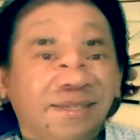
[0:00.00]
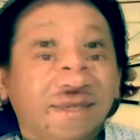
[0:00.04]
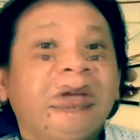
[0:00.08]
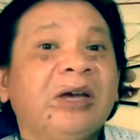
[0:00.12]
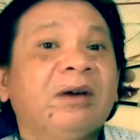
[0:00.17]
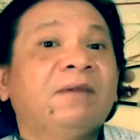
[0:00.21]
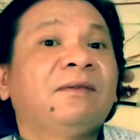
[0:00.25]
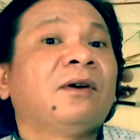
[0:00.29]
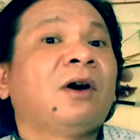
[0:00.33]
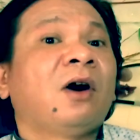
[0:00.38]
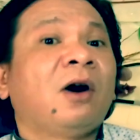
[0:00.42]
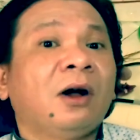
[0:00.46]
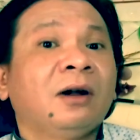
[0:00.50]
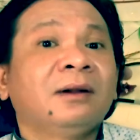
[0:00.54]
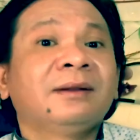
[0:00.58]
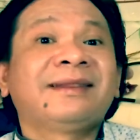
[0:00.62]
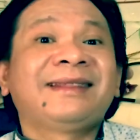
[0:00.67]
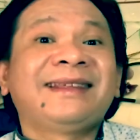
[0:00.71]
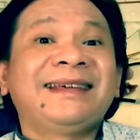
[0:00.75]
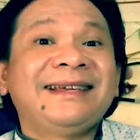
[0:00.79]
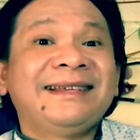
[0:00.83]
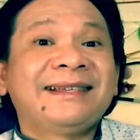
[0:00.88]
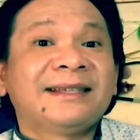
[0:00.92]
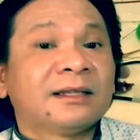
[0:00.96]
We have all
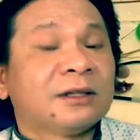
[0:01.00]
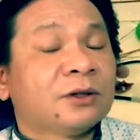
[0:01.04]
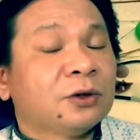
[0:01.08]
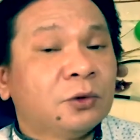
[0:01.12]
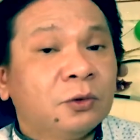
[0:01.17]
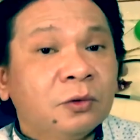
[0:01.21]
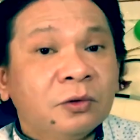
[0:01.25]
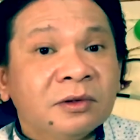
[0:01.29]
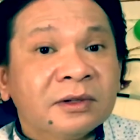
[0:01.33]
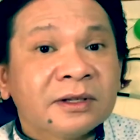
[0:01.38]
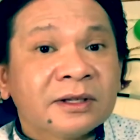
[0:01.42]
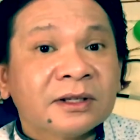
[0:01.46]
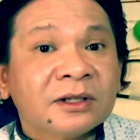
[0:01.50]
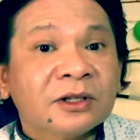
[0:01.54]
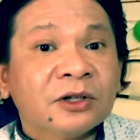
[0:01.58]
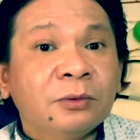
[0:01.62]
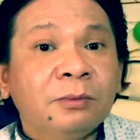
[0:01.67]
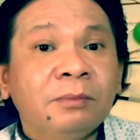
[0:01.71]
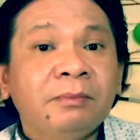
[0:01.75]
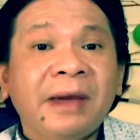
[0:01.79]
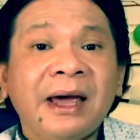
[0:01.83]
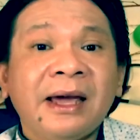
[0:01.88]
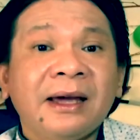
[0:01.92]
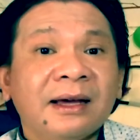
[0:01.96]
these tools to
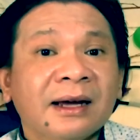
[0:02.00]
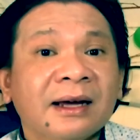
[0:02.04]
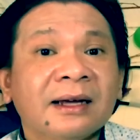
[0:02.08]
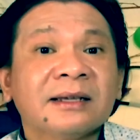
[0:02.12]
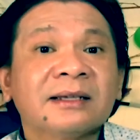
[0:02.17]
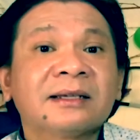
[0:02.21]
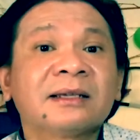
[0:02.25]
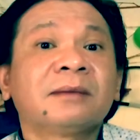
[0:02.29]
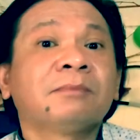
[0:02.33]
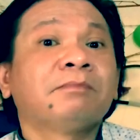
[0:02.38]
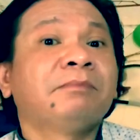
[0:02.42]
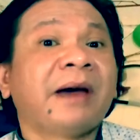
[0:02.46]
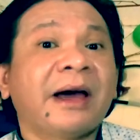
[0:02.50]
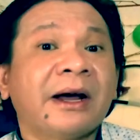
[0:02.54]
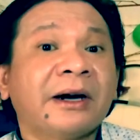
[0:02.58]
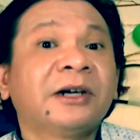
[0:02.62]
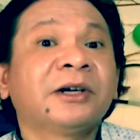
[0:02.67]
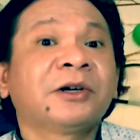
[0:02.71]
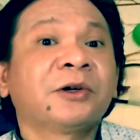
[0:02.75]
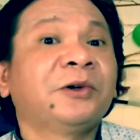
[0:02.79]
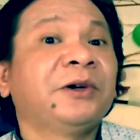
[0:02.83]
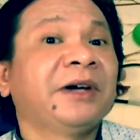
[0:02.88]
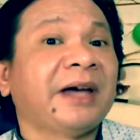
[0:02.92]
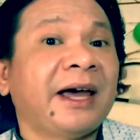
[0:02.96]
make us better
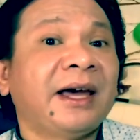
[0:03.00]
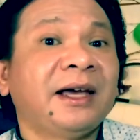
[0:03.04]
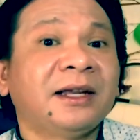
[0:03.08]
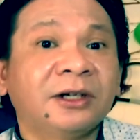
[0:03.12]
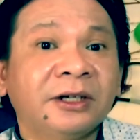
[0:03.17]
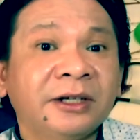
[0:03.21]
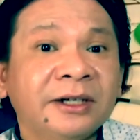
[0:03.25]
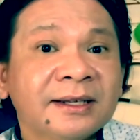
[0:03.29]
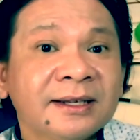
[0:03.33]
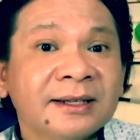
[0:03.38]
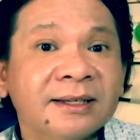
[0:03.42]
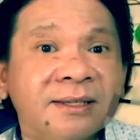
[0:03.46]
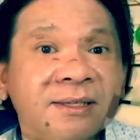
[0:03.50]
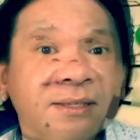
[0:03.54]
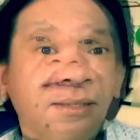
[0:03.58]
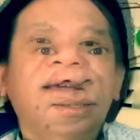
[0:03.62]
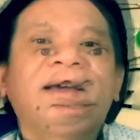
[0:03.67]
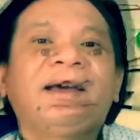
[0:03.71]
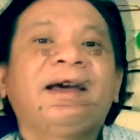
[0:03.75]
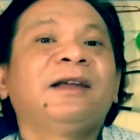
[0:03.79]
creators